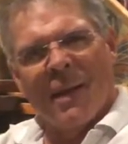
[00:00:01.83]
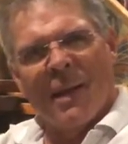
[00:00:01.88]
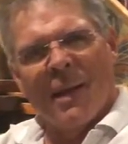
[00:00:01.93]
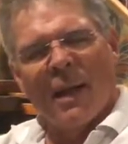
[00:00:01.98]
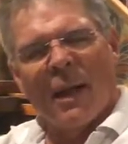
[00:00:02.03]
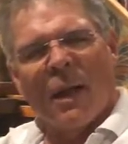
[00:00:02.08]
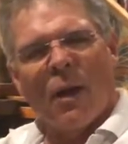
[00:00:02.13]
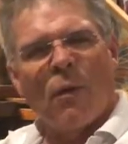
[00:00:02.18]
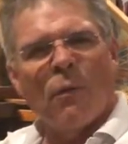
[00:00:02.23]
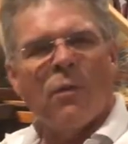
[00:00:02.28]

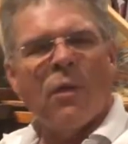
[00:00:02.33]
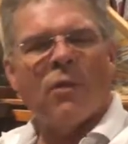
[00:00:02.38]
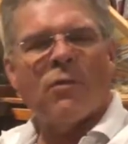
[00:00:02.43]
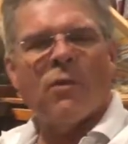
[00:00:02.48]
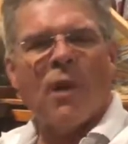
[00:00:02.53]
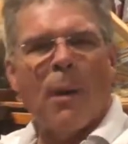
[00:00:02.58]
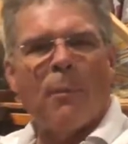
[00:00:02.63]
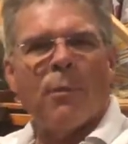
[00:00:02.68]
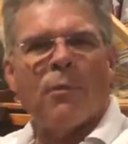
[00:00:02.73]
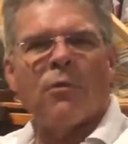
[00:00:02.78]
Hello, this
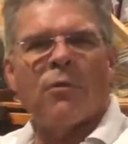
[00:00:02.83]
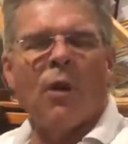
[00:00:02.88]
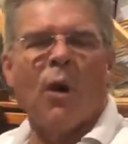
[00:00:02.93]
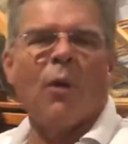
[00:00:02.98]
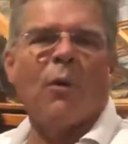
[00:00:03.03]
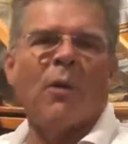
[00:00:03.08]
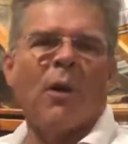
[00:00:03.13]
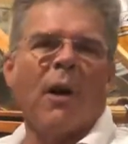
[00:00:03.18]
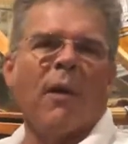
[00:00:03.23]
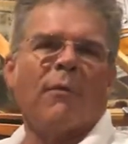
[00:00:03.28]

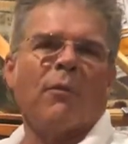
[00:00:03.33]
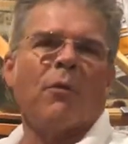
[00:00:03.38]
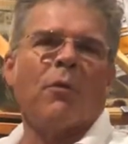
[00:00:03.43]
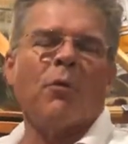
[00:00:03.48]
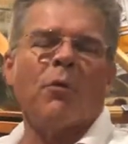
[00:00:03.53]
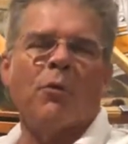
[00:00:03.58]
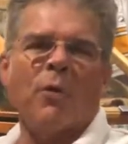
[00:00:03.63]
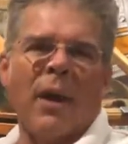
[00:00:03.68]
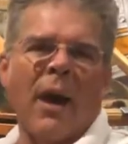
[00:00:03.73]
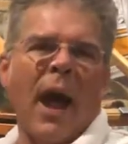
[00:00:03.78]
episode of
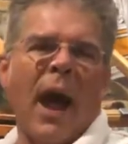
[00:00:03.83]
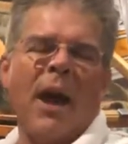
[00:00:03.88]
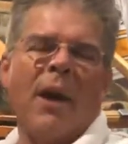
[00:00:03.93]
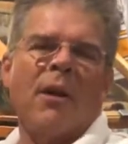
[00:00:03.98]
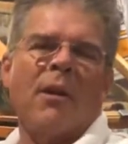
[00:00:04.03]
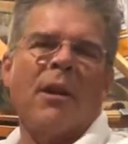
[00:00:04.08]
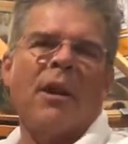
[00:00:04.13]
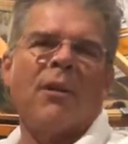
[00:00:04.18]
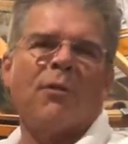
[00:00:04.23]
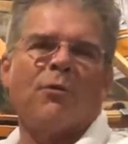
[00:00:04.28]
Gridiron
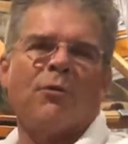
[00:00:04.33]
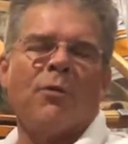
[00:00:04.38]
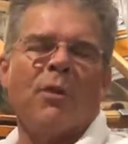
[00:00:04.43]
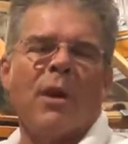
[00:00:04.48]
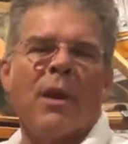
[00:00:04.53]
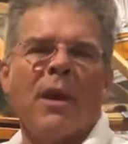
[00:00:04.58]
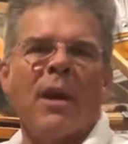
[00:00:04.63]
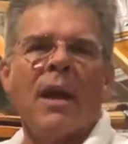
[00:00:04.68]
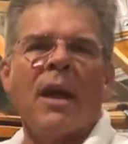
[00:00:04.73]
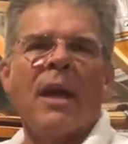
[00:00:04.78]

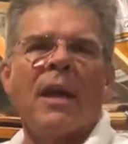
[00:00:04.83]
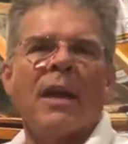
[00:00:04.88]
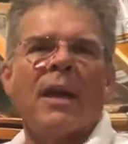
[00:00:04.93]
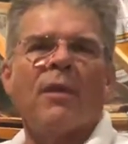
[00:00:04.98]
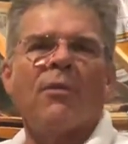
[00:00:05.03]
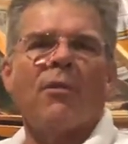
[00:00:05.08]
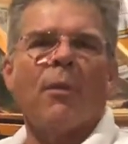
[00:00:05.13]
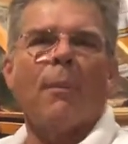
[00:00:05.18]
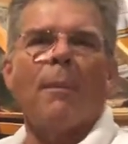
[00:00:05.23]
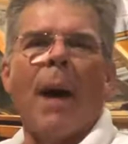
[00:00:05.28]
History is
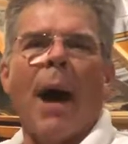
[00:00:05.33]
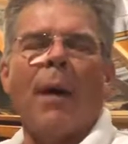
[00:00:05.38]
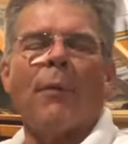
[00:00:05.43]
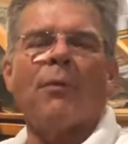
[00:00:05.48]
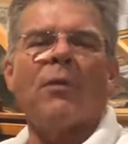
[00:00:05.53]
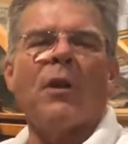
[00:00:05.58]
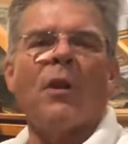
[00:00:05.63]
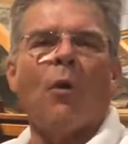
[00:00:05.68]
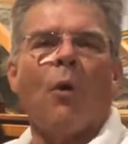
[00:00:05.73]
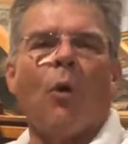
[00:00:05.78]
about
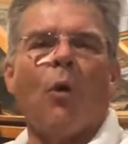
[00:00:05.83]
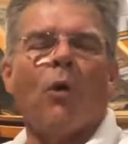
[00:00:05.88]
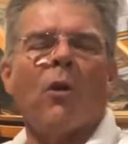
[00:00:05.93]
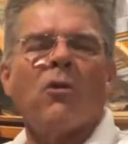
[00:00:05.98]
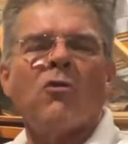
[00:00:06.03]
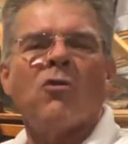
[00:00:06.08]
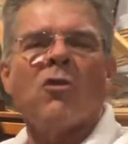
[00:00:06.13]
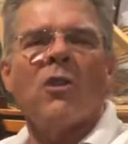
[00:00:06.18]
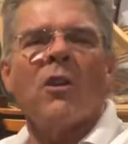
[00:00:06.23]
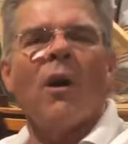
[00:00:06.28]
the
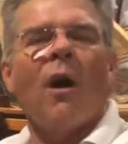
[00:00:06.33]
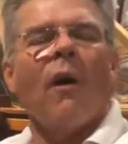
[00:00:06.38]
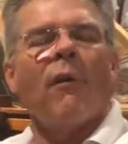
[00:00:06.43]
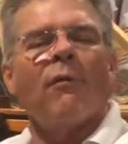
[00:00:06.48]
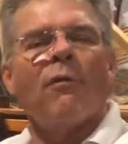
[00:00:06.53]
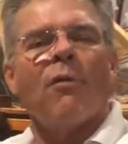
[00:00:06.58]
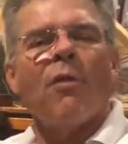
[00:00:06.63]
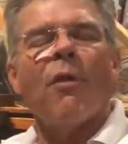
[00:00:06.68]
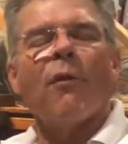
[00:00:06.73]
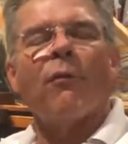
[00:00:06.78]
origin of
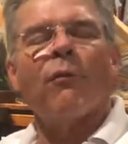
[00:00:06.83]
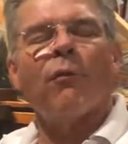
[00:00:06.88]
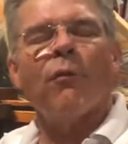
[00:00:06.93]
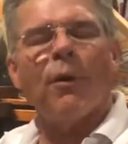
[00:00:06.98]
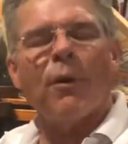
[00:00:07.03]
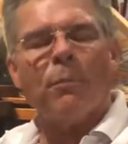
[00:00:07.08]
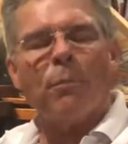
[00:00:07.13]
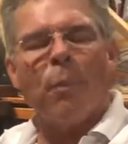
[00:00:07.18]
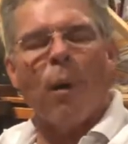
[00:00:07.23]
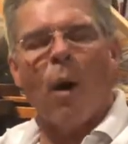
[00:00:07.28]
the
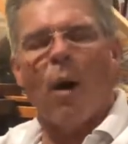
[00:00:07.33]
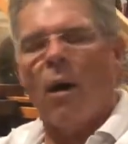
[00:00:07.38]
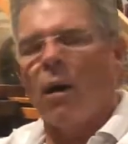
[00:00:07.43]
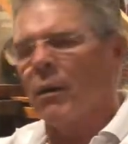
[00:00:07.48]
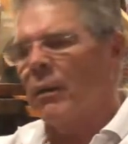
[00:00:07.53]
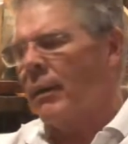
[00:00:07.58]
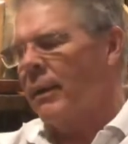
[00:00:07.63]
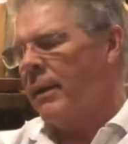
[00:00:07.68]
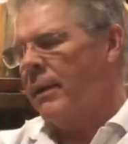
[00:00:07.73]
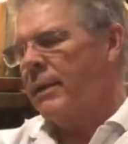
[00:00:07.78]
football.
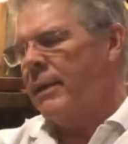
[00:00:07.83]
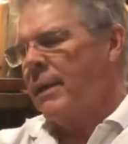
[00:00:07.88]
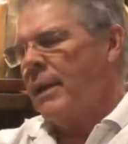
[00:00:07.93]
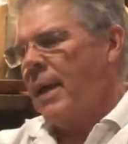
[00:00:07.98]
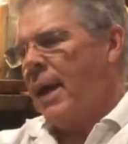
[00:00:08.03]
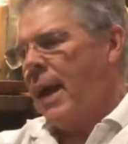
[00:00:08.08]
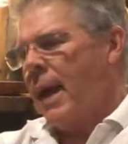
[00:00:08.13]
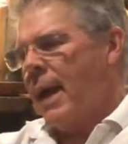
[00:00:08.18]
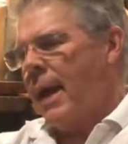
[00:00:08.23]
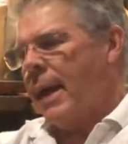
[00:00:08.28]

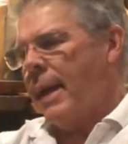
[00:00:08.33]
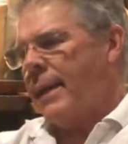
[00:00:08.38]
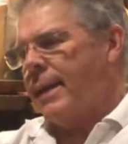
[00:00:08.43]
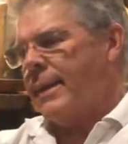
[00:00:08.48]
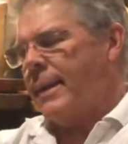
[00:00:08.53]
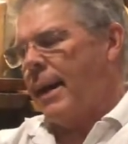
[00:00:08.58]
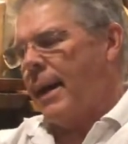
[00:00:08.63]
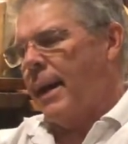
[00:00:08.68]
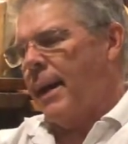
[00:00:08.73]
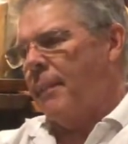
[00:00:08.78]
And
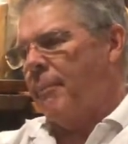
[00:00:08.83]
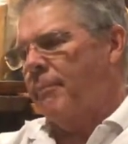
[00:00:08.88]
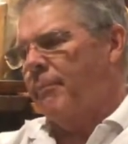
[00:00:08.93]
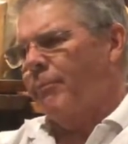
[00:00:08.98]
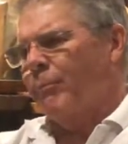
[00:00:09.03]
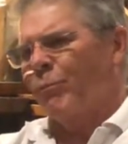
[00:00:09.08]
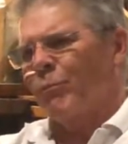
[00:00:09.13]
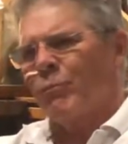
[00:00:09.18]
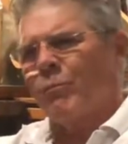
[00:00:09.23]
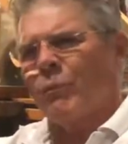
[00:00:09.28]

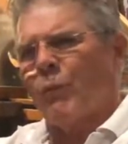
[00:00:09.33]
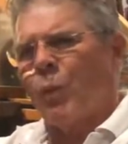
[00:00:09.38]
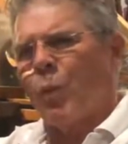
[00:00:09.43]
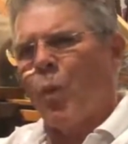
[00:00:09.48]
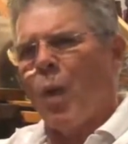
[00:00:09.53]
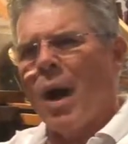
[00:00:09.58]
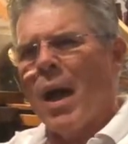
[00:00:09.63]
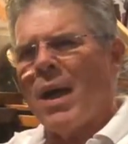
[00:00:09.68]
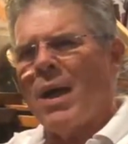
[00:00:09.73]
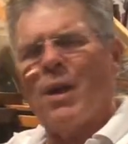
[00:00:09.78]

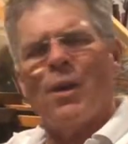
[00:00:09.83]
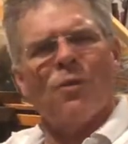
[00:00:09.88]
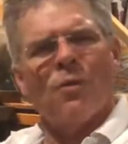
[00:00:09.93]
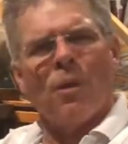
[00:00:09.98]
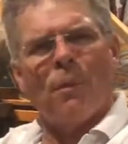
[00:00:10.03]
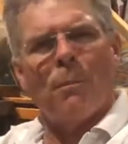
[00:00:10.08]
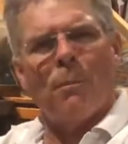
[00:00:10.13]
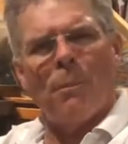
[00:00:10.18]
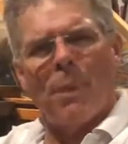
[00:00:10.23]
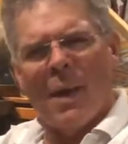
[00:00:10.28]
why is a
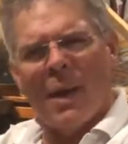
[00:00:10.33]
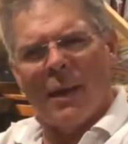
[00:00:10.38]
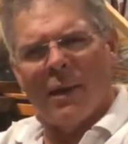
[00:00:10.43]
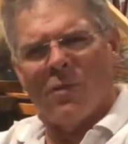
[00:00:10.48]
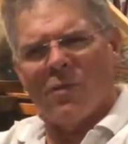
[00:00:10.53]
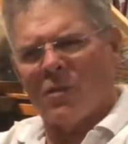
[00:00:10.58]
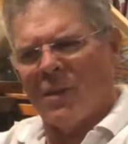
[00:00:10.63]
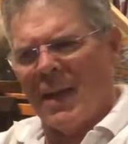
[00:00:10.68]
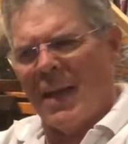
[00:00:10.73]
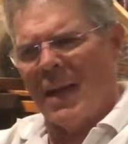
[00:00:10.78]

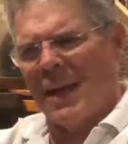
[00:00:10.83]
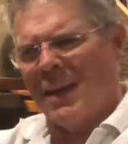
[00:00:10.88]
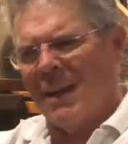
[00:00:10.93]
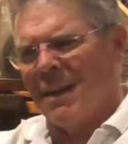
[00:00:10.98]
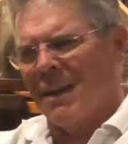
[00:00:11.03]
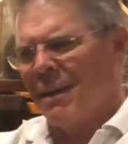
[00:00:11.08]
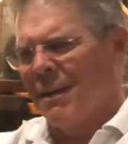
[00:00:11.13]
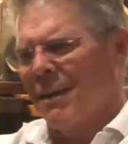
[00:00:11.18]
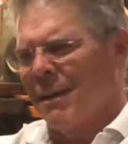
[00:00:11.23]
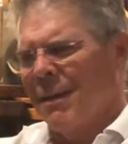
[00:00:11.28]
pigskin
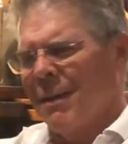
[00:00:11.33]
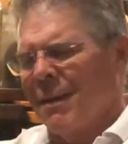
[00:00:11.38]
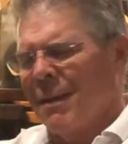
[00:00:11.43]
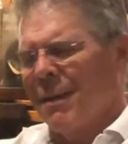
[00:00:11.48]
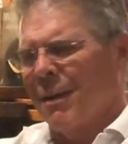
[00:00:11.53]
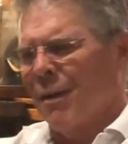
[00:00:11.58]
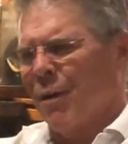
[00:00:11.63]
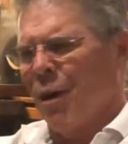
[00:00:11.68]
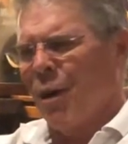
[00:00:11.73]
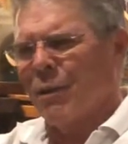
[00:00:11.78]

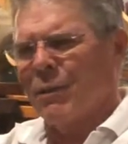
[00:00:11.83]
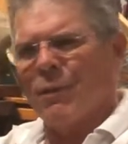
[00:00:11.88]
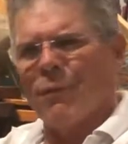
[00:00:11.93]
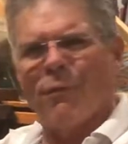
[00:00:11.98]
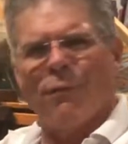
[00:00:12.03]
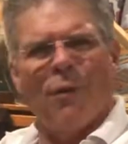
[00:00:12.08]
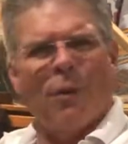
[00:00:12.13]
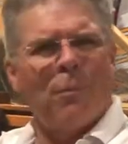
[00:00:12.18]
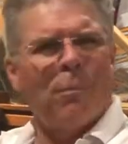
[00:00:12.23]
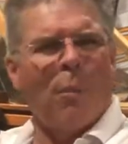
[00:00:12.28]
called a
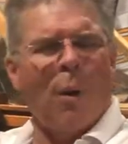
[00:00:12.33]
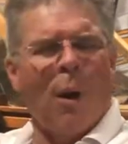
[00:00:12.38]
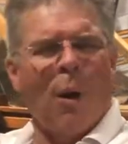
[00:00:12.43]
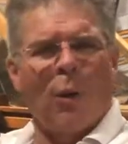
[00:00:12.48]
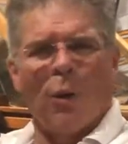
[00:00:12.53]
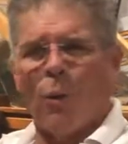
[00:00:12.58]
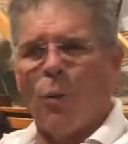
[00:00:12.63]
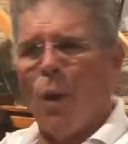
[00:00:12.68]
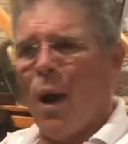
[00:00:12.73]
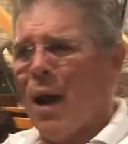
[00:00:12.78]
football,
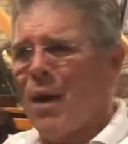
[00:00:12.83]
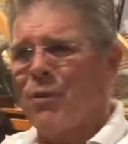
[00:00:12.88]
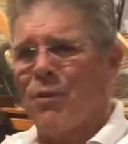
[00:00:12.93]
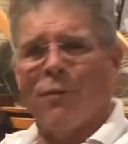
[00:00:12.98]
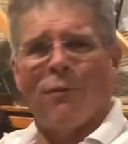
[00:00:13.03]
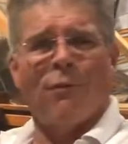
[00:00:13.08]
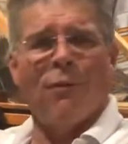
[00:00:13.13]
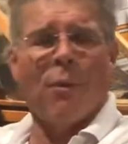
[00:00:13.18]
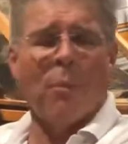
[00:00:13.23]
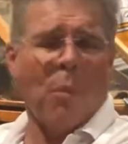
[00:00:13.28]
or why is a
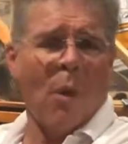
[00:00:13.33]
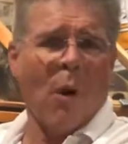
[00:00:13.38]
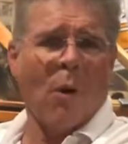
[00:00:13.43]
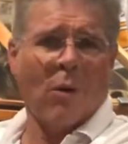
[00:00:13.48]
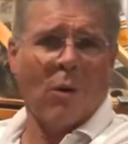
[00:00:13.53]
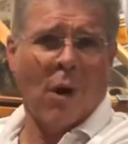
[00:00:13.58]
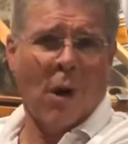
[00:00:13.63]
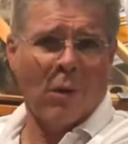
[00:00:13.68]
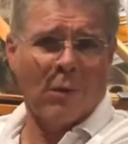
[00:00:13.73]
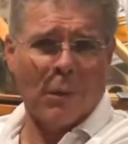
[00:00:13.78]
football
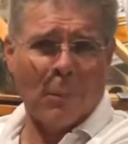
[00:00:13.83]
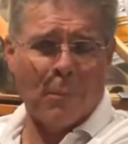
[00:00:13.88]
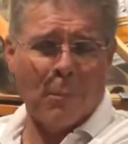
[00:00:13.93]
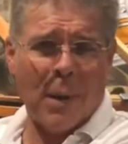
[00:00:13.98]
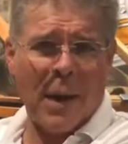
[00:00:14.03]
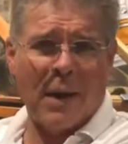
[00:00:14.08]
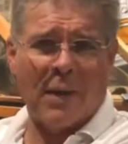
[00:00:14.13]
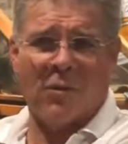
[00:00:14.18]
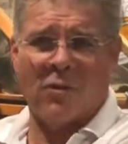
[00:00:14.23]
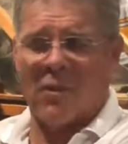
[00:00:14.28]
called a
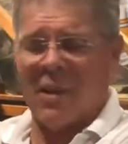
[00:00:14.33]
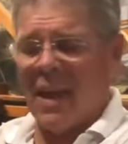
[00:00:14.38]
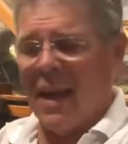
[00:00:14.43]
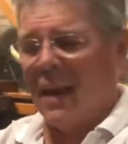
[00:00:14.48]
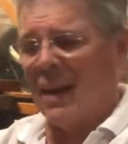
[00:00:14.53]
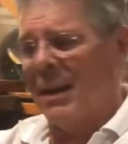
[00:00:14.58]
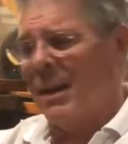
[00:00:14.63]
pigskin?